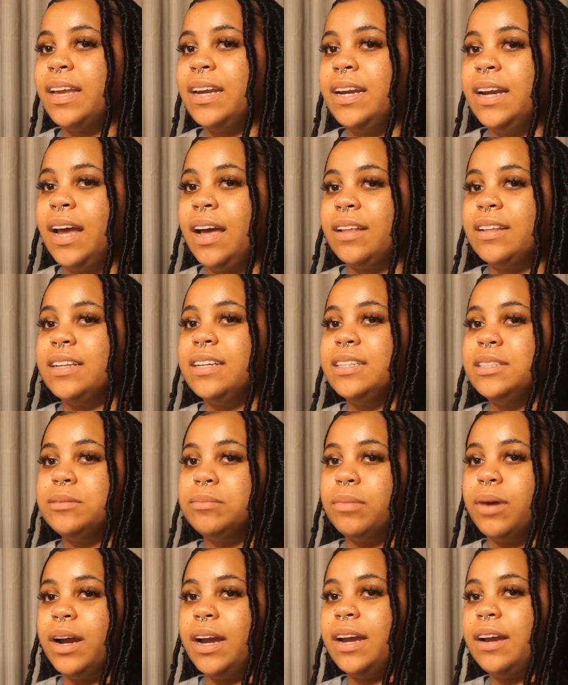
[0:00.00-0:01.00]
Now this
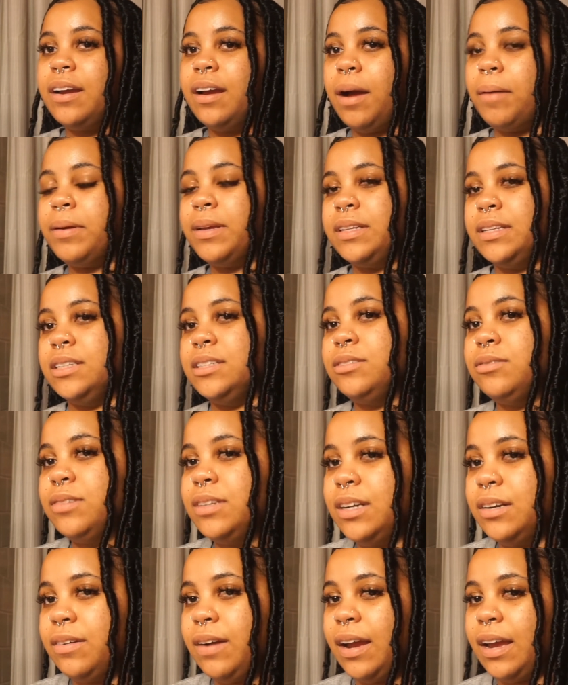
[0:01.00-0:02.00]
braid, this
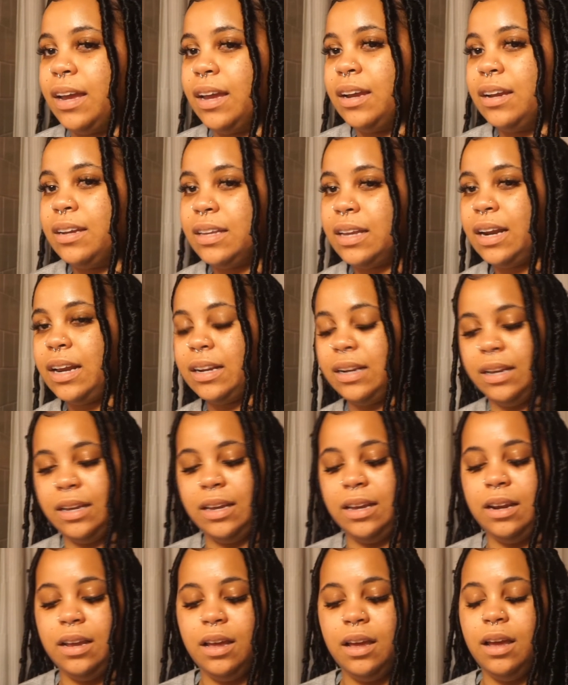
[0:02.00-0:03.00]
one right here that I
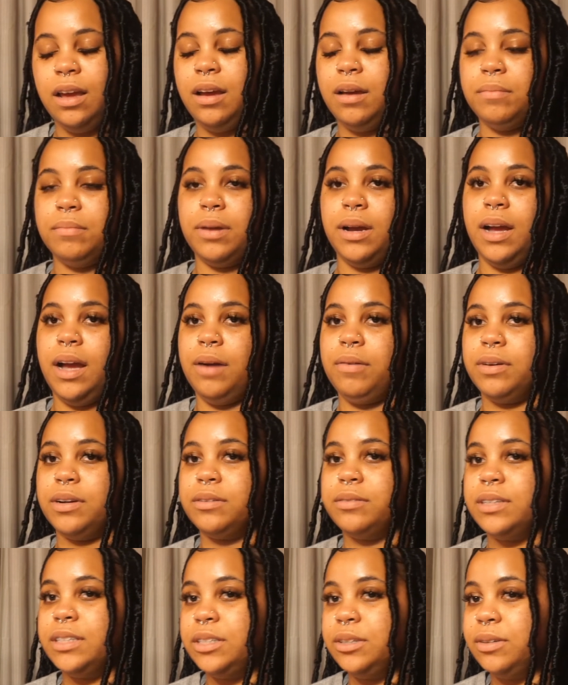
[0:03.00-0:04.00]
did, bro, I want
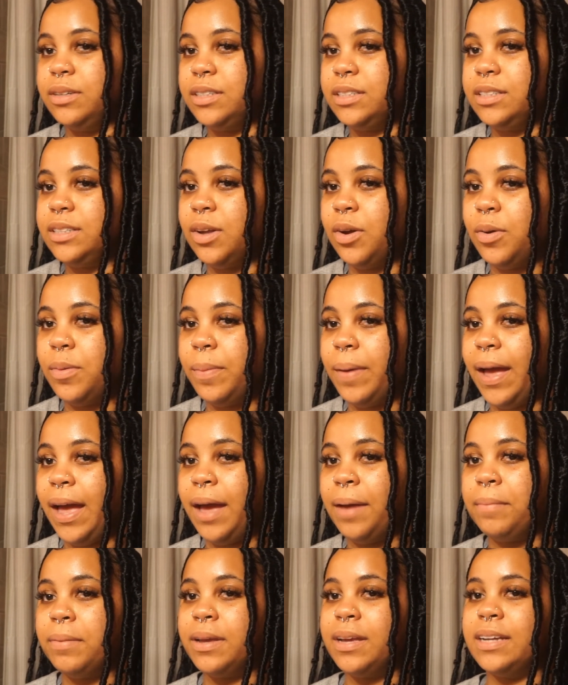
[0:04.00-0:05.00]
to redo it so
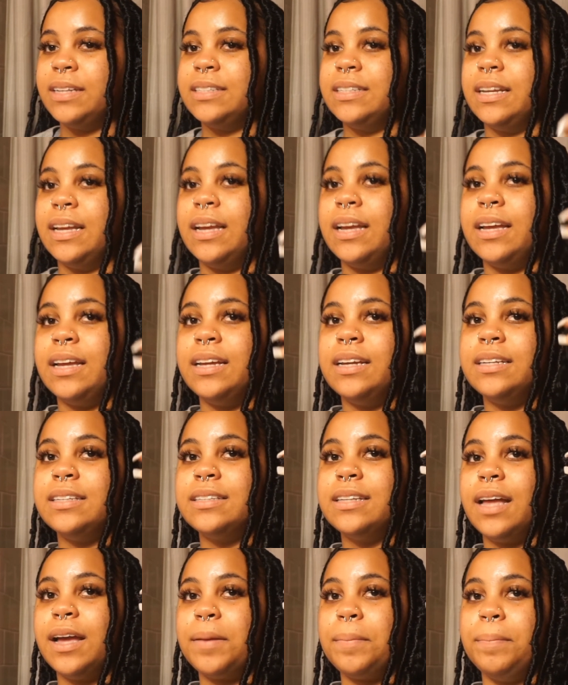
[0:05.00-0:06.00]
bad because the end is
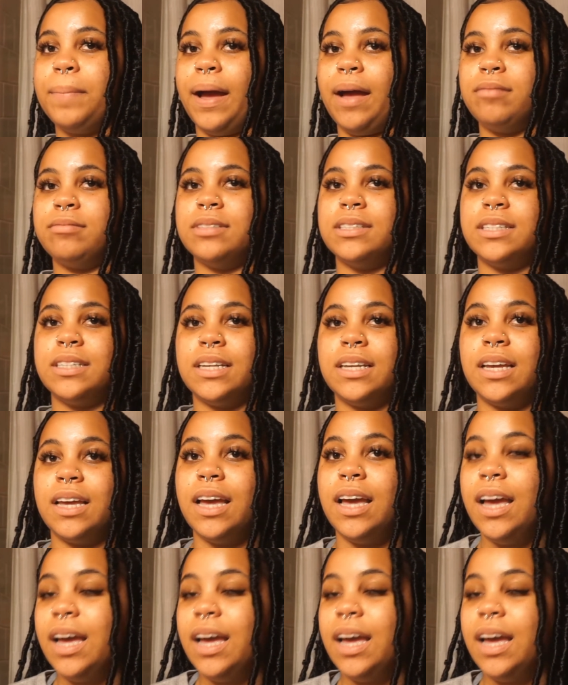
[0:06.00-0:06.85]
like bouncy.